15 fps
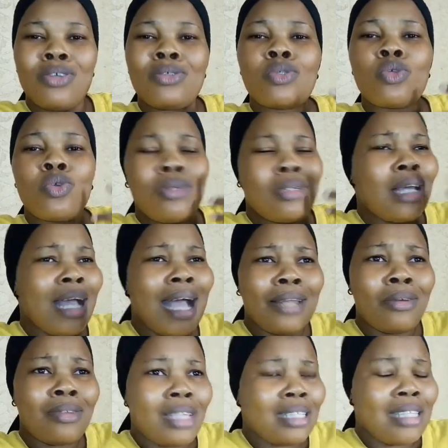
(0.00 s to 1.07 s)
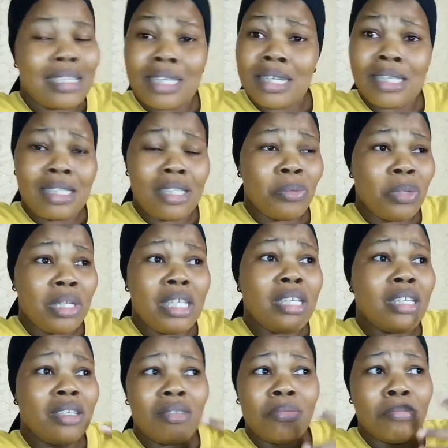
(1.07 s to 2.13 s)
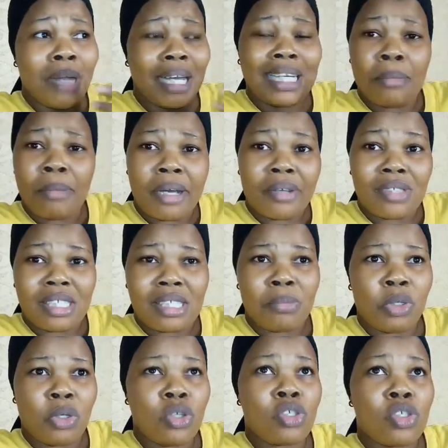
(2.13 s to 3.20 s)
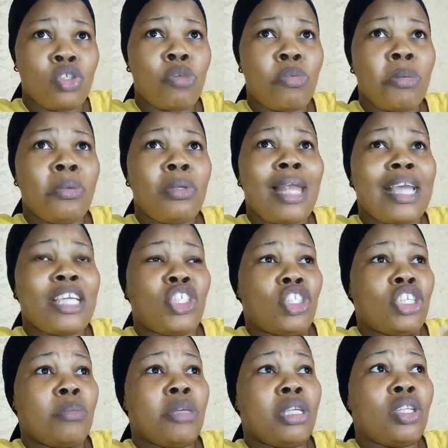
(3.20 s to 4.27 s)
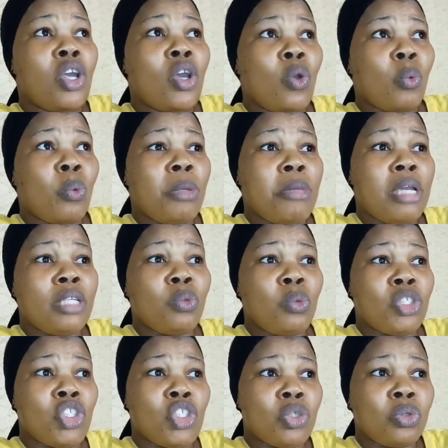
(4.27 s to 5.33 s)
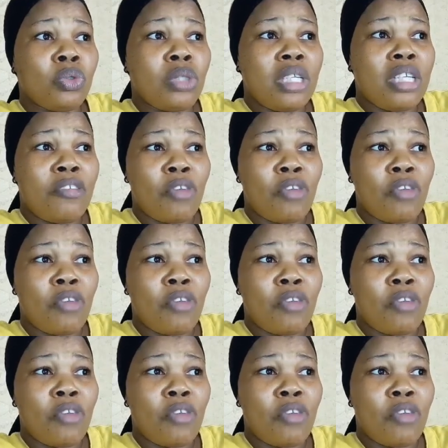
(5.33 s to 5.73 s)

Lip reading: So I don't think there's anything really bad about it, because you know, people like shaming women with children.